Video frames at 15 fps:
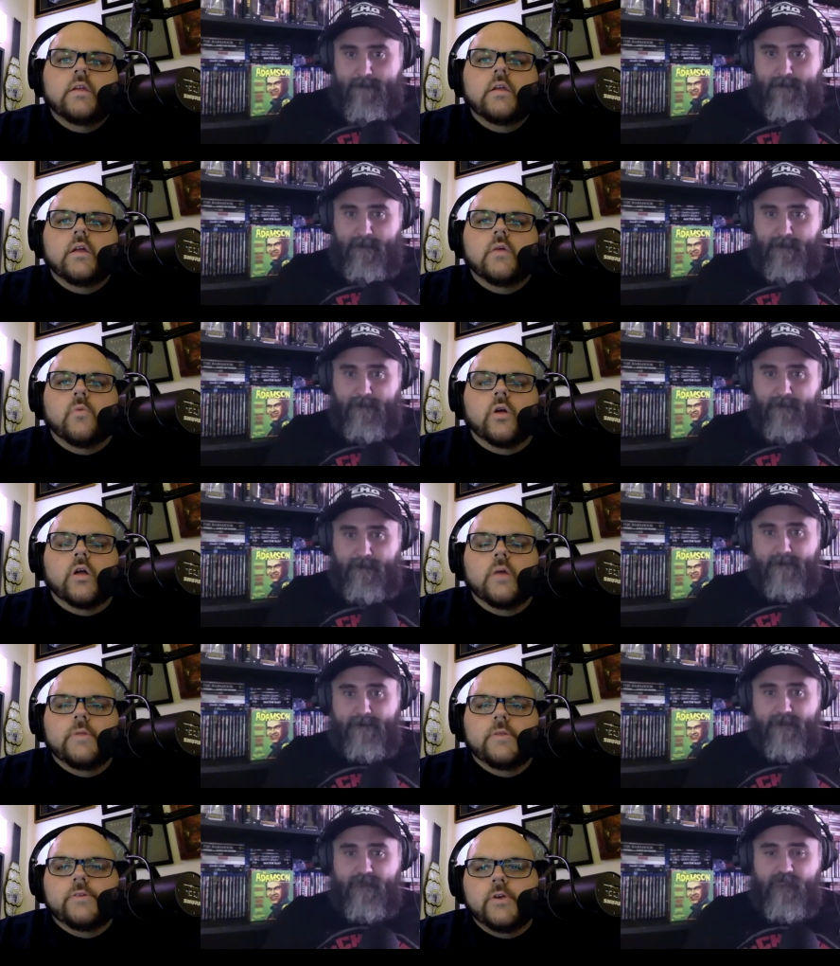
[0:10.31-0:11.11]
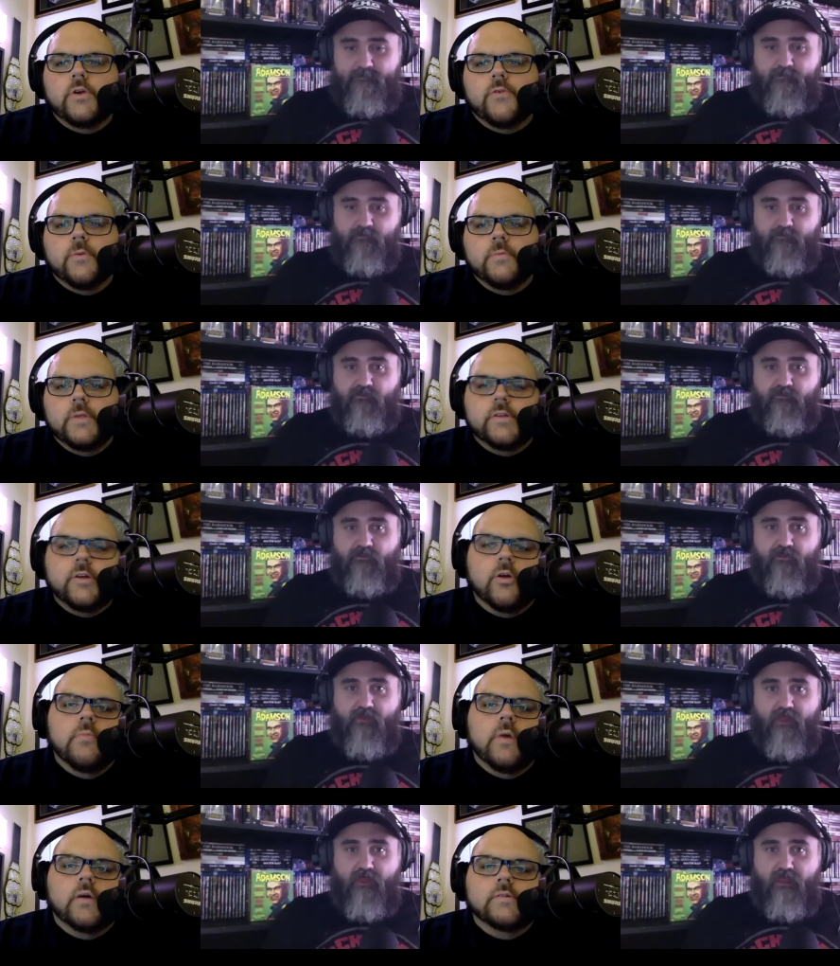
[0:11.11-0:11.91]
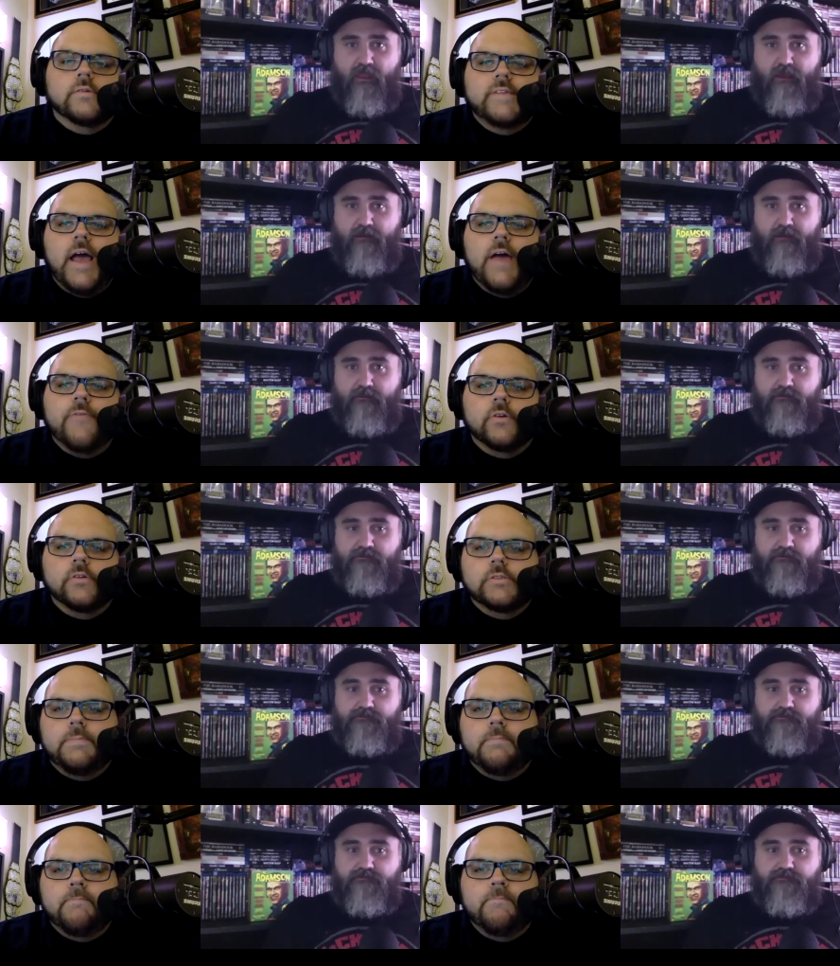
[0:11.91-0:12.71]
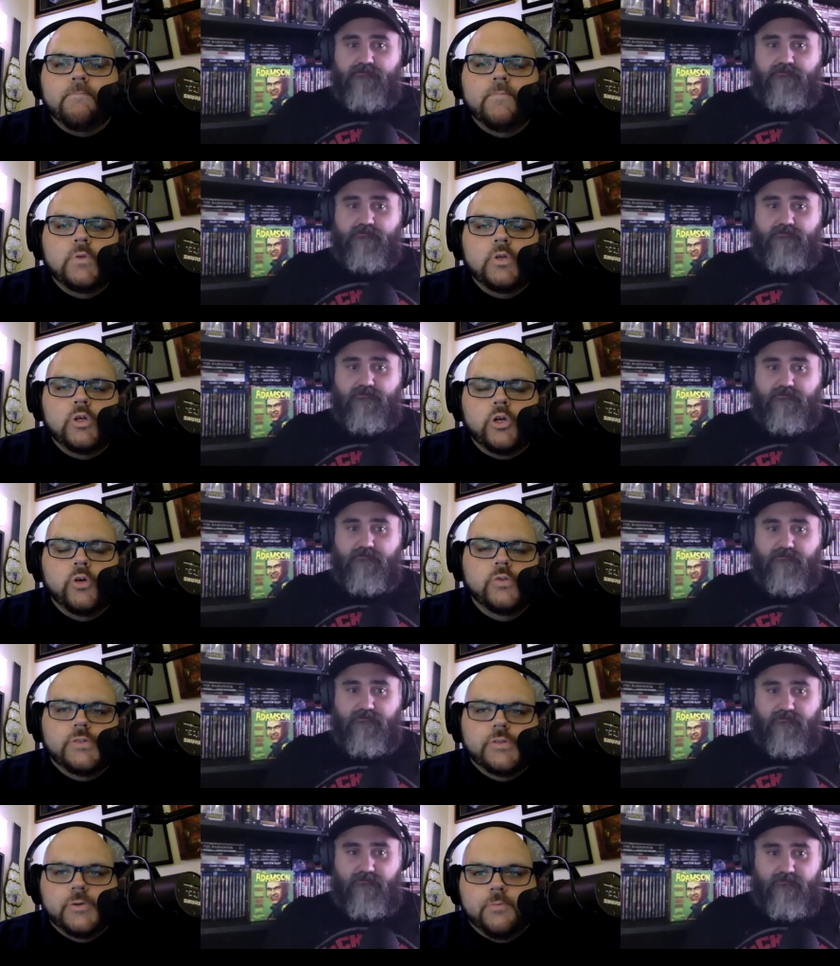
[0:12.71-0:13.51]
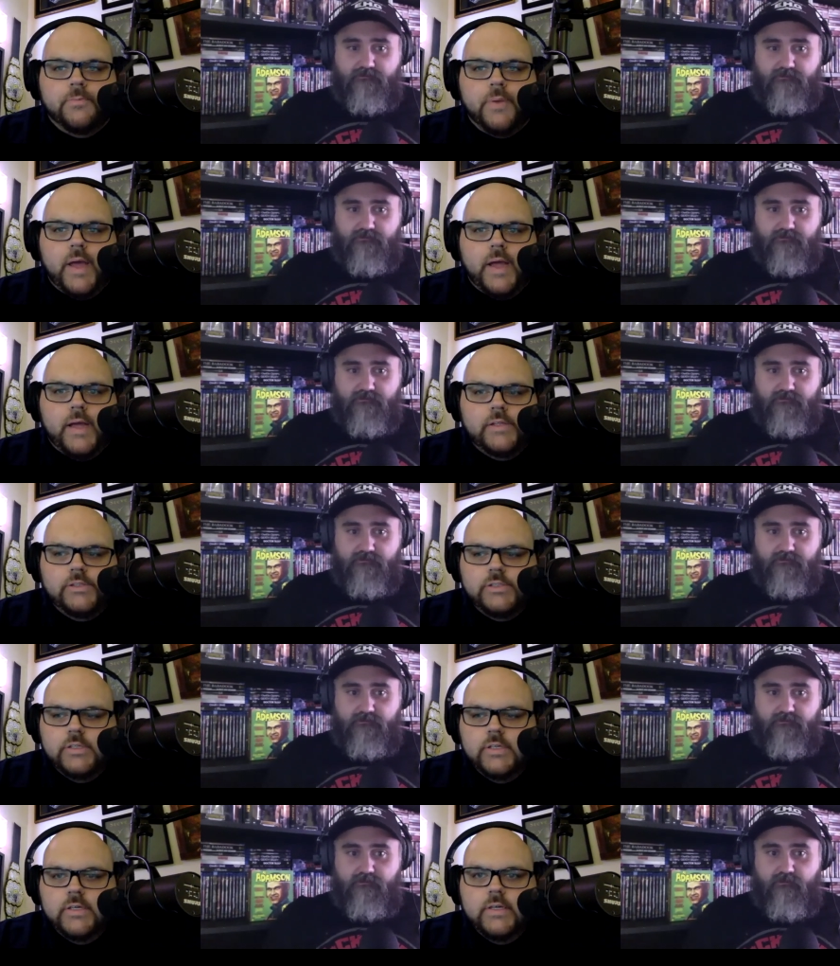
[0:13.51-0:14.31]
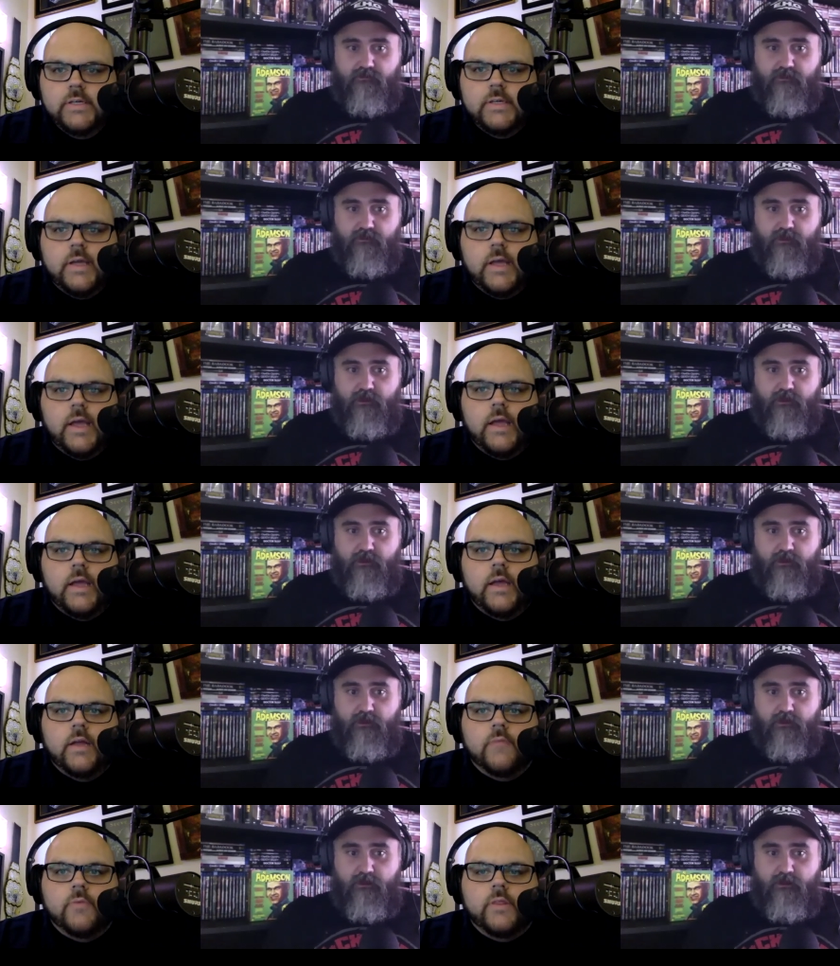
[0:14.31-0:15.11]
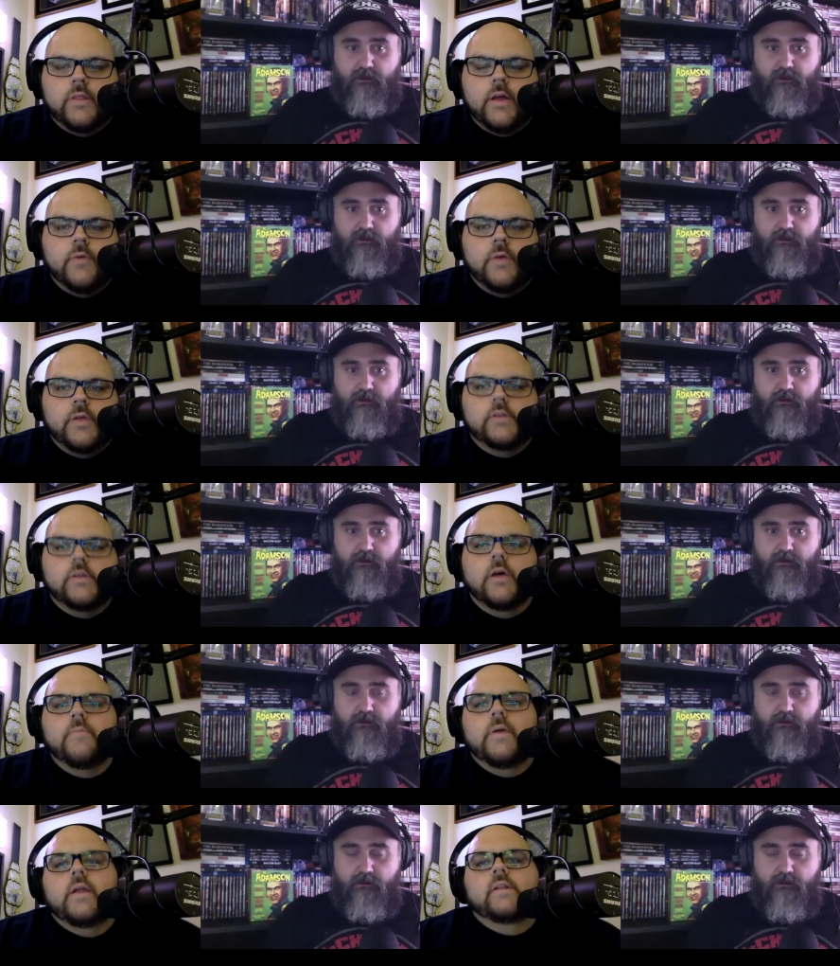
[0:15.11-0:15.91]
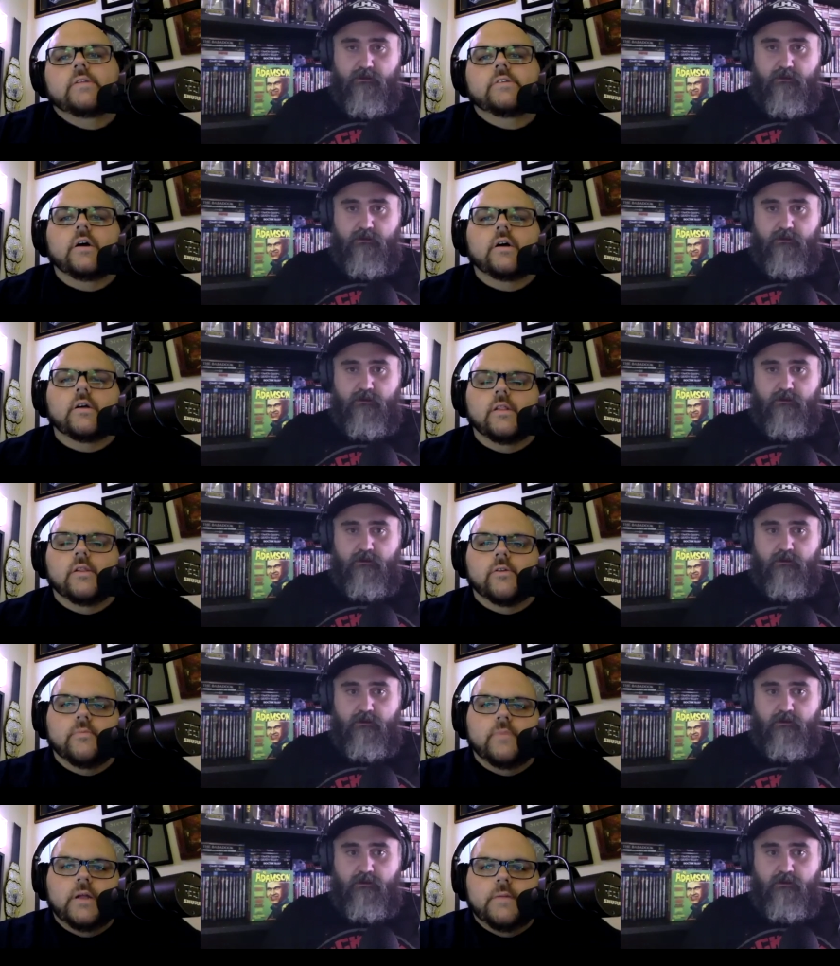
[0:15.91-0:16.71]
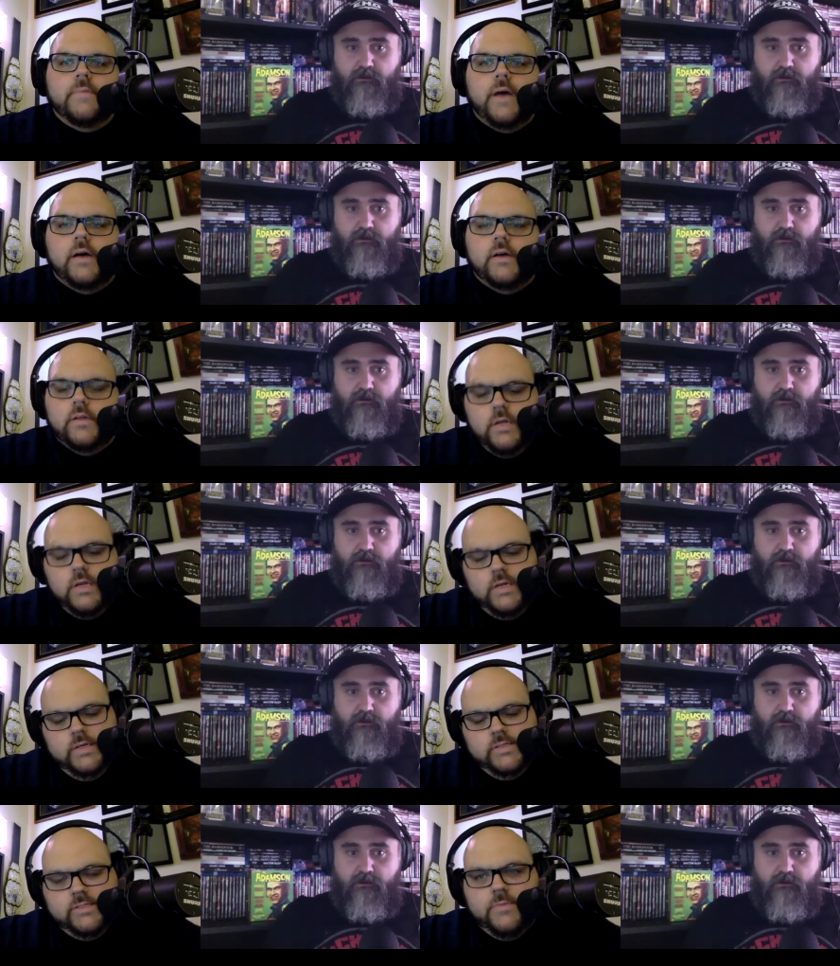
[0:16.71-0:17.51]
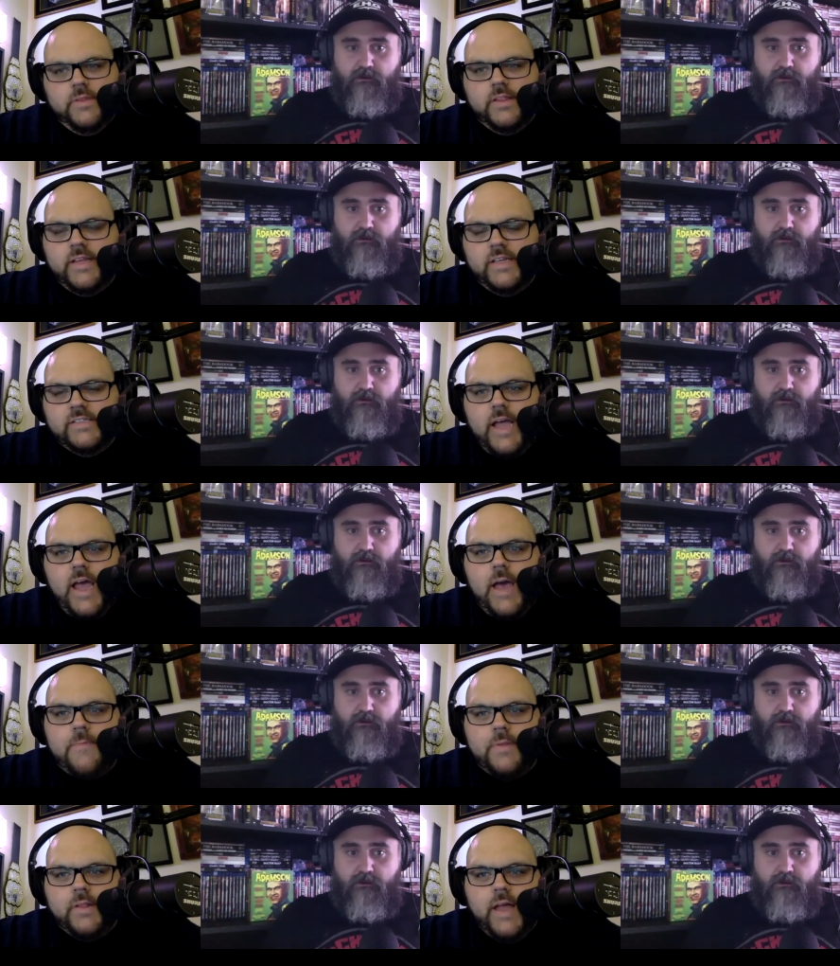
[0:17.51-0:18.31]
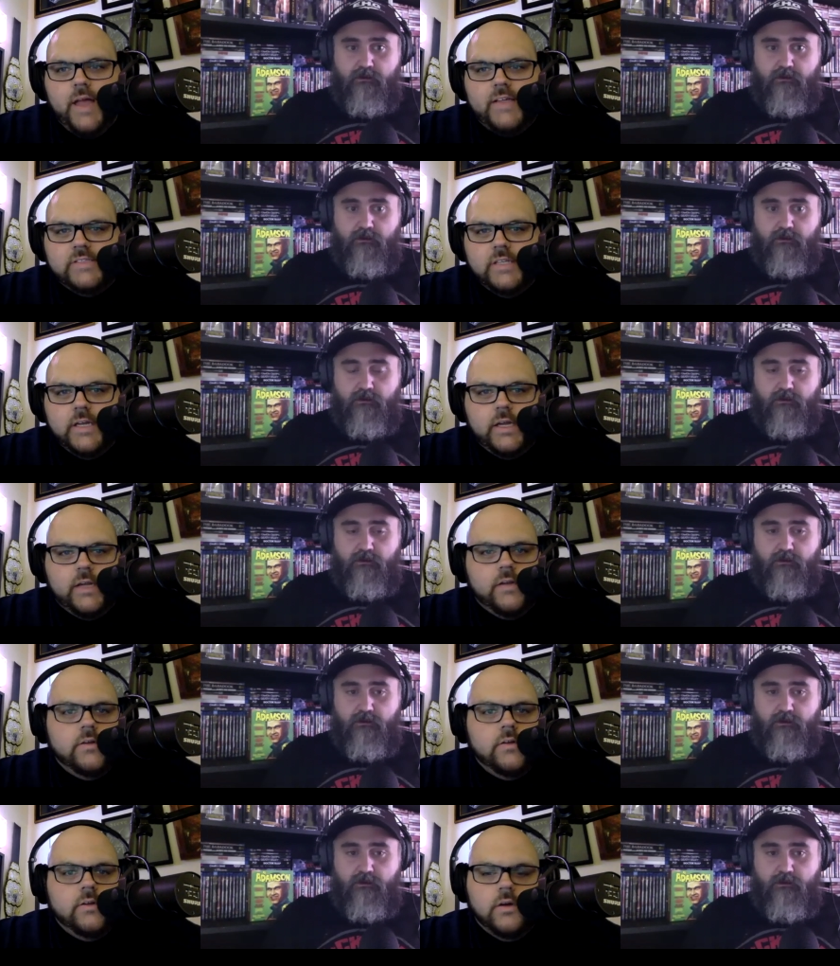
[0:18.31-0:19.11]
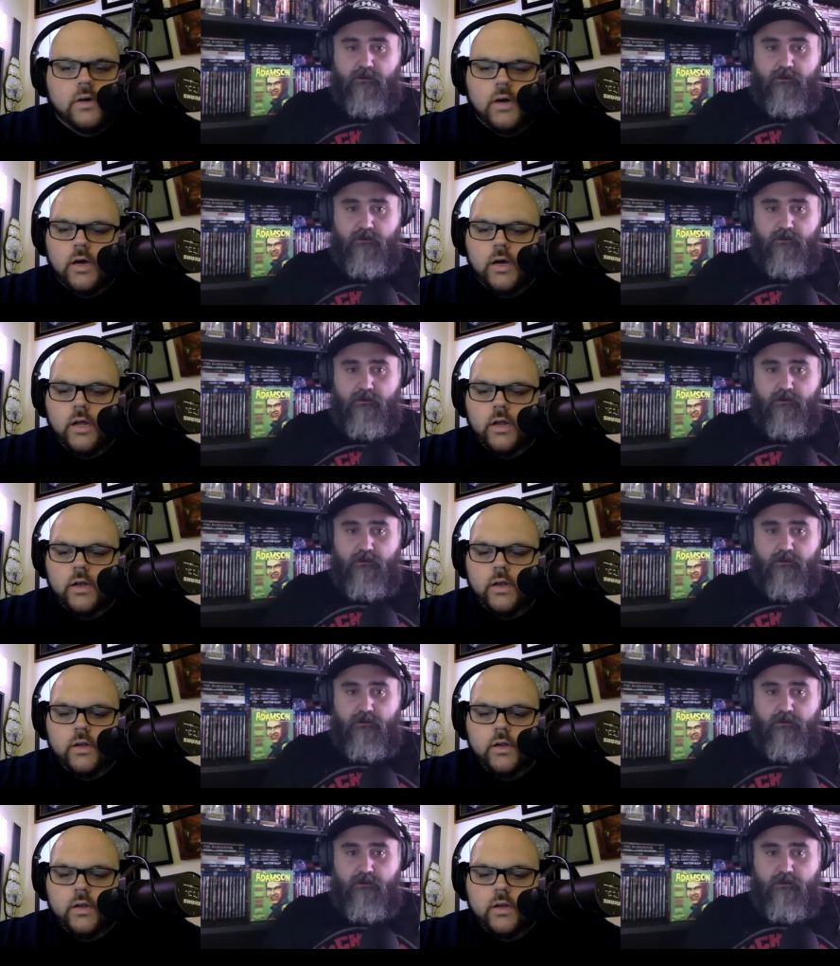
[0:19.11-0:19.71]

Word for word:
Speaker 1: And we're coming to you from the Turnbuckle Tavern's YouTube page. And we thought we'd come in and talk a little bit about some of the things that happened last night on